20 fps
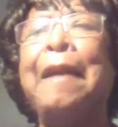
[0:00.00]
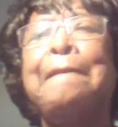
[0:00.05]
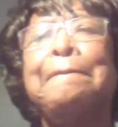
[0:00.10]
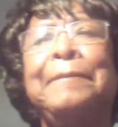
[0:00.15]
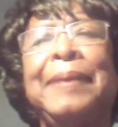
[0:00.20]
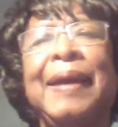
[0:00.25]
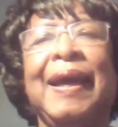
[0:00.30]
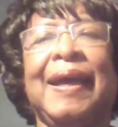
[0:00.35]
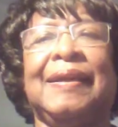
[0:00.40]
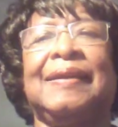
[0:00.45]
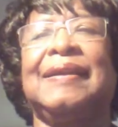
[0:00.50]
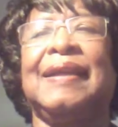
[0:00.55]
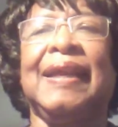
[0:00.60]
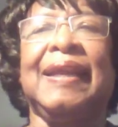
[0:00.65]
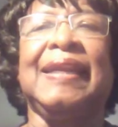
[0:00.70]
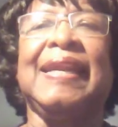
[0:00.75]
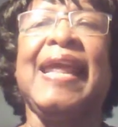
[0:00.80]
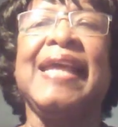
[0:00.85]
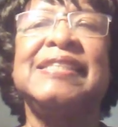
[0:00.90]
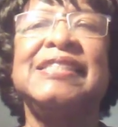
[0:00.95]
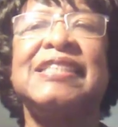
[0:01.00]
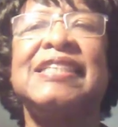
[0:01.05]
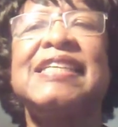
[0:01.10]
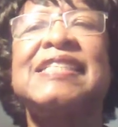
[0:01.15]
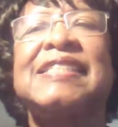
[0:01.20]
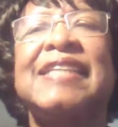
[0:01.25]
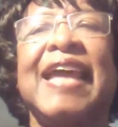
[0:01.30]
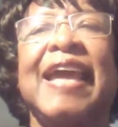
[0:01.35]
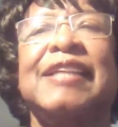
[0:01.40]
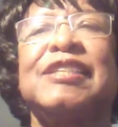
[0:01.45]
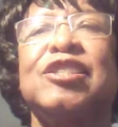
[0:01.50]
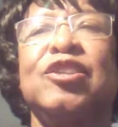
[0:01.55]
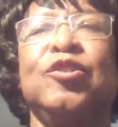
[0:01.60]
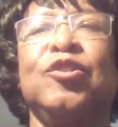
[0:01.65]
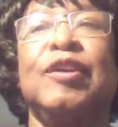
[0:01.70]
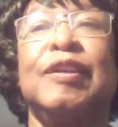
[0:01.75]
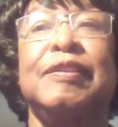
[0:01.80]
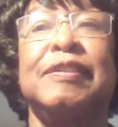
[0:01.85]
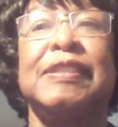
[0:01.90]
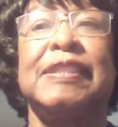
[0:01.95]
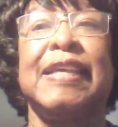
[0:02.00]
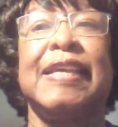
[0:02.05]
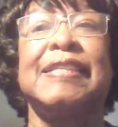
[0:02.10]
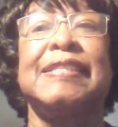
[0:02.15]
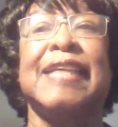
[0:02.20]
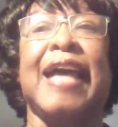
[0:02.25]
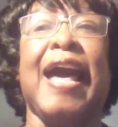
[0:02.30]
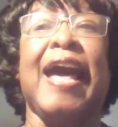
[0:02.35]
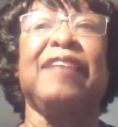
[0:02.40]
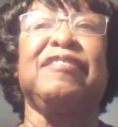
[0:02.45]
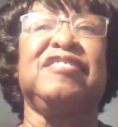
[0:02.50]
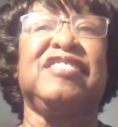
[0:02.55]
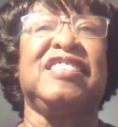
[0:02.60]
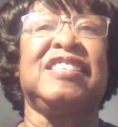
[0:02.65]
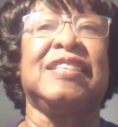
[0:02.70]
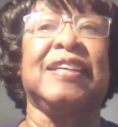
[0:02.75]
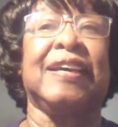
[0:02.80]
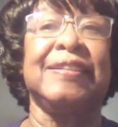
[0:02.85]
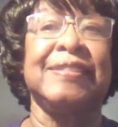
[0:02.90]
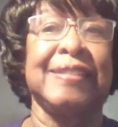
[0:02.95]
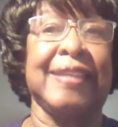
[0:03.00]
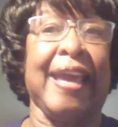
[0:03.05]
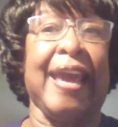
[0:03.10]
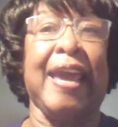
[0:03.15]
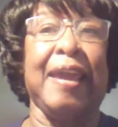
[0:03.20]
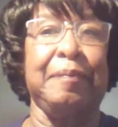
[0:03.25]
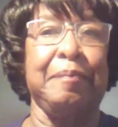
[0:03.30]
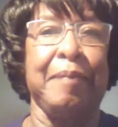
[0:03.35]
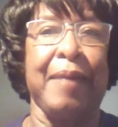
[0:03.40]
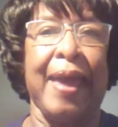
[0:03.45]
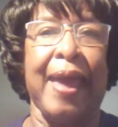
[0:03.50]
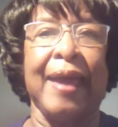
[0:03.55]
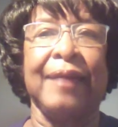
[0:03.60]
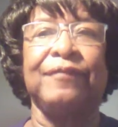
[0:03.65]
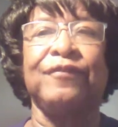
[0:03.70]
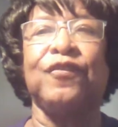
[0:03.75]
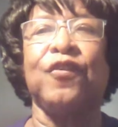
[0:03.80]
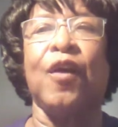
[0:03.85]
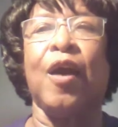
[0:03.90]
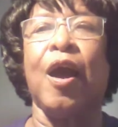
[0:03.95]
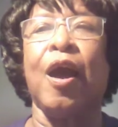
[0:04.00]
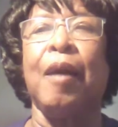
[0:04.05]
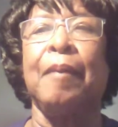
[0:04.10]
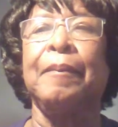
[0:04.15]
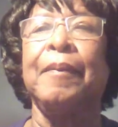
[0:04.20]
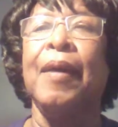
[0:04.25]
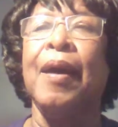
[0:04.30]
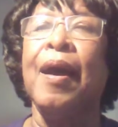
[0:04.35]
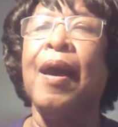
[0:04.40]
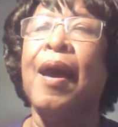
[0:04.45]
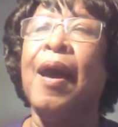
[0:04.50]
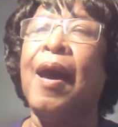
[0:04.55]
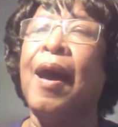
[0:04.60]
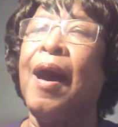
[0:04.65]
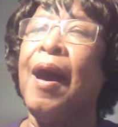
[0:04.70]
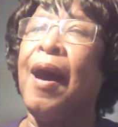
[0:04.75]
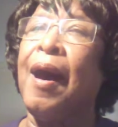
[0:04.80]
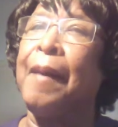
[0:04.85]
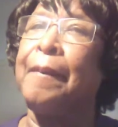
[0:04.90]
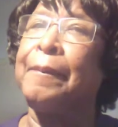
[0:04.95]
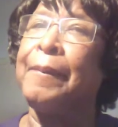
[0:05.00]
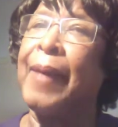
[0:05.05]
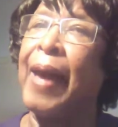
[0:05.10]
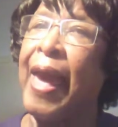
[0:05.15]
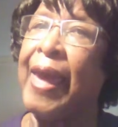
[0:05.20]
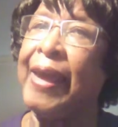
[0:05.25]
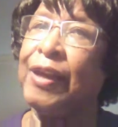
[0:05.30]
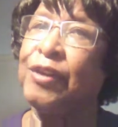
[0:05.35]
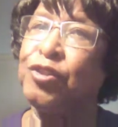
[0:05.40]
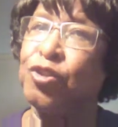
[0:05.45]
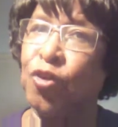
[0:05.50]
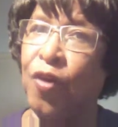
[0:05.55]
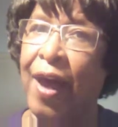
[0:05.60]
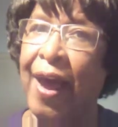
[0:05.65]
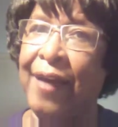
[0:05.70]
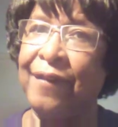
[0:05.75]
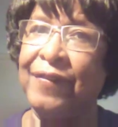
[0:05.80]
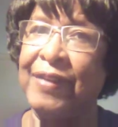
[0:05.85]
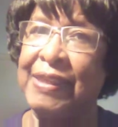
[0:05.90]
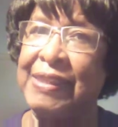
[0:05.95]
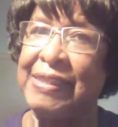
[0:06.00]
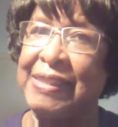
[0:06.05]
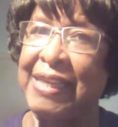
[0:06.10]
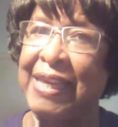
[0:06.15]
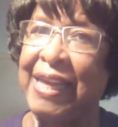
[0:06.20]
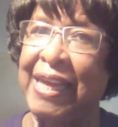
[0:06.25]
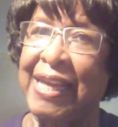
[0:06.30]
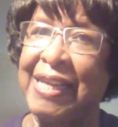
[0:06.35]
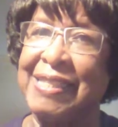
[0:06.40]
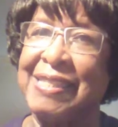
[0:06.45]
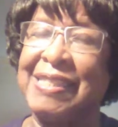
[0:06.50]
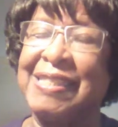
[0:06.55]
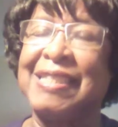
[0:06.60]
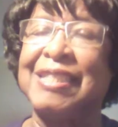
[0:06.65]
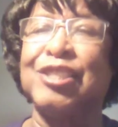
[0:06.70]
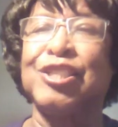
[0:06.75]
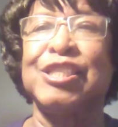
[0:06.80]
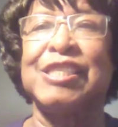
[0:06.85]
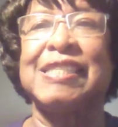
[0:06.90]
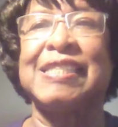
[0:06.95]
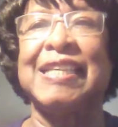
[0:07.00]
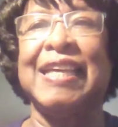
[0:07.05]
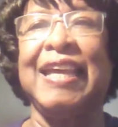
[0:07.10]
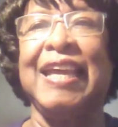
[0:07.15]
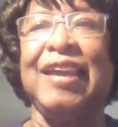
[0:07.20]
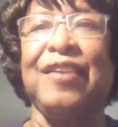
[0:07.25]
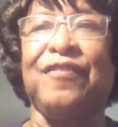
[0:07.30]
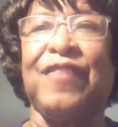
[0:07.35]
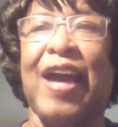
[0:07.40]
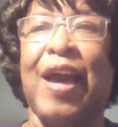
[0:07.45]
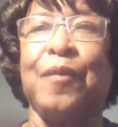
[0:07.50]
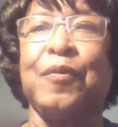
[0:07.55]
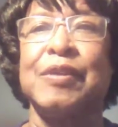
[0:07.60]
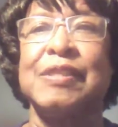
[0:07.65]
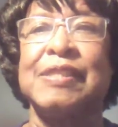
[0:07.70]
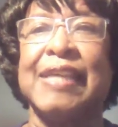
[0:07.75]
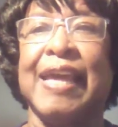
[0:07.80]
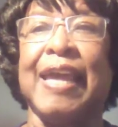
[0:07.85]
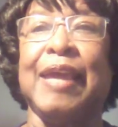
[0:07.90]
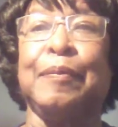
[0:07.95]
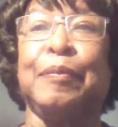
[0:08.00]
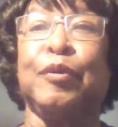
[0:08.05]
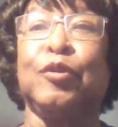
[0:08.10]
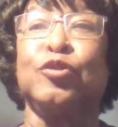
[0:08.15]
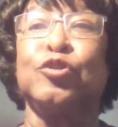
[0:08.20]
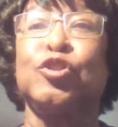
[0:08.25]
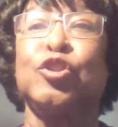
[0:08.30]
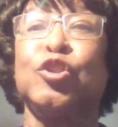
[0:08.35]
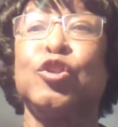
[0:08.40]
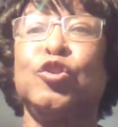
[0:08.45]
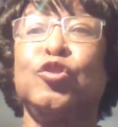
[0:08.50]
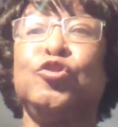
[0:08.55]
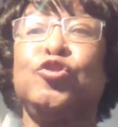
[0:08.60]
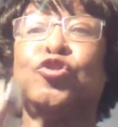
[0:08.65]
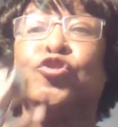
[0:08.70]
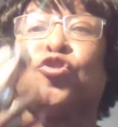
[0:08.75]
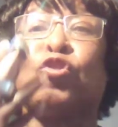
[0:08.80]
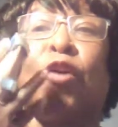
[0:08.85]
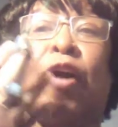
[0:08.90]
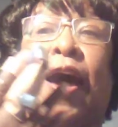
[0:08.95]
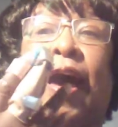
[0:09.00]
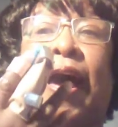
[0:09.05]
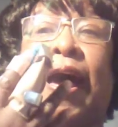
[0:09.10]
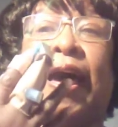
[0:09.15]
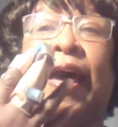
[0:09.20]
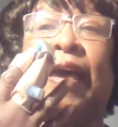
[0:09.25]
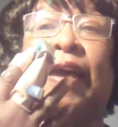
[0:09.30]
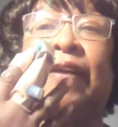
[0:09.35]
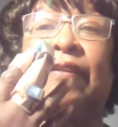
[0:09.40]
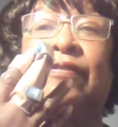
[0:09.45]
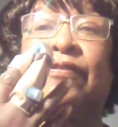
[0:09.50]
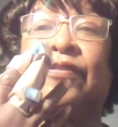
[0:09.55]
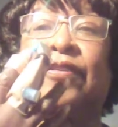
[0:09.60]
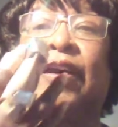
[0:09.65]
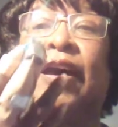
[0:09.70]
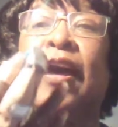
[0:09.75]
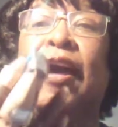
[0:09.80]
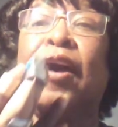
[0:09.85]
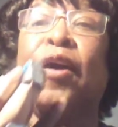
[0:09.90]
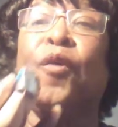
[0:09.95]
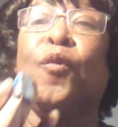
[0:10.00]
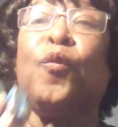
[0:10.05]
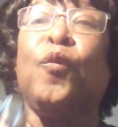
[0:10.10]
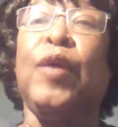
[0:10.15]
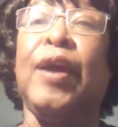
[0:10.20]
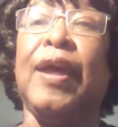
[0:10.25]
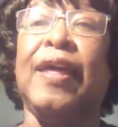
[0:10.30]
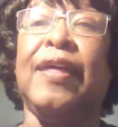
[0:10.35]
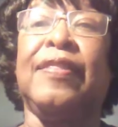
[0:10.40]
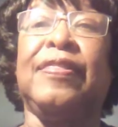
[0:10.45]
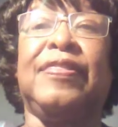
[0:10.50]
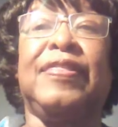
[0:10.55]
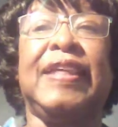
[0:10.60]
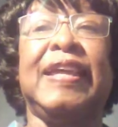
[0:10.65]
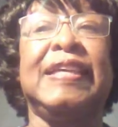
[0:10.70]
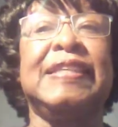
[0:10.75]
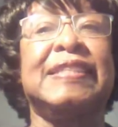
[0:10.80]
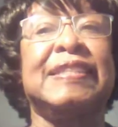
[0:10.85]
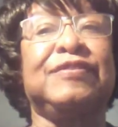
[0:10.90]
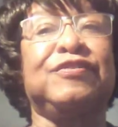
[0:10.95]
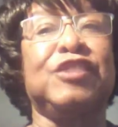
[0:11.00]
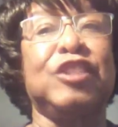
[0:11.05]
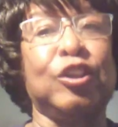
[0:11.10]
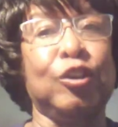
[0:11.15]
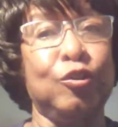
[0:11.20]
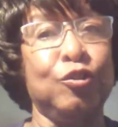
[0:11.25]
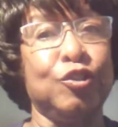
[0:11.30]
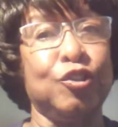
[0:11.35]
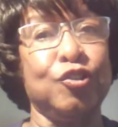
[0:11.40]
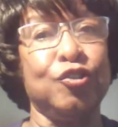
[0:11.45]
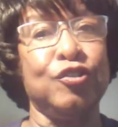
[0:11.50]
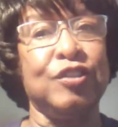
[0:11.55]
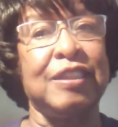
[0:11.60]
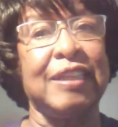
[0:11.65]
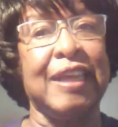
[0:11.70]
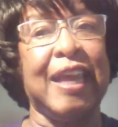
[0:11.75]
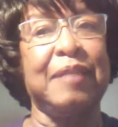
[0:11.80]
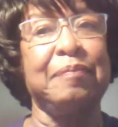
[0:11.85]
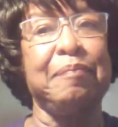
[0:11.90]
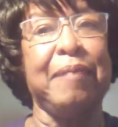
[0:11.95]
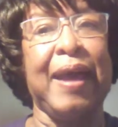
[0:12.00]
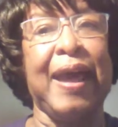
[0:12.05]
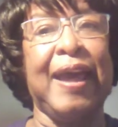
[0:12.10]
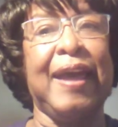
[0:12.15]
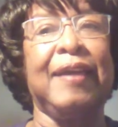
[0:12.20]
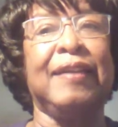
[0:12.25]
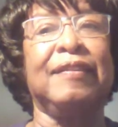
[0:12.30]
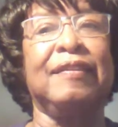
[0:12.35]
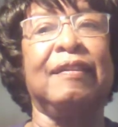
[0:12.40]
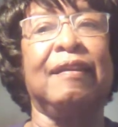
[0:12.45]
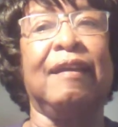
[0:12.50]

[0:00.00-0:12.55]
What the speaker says: But let's just get to it since I just came back from a driving test to see if I was able to drive with these sutures in my